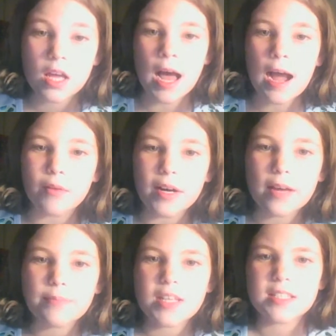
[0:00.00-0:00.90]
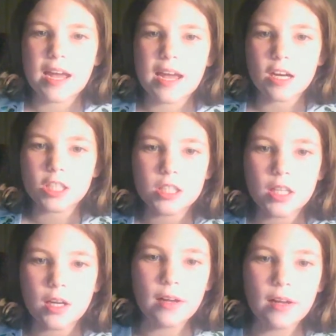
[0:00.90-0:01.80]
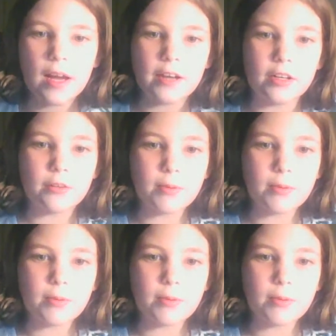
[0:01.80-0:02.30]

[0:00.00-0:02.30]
I went up the stairs. I heard a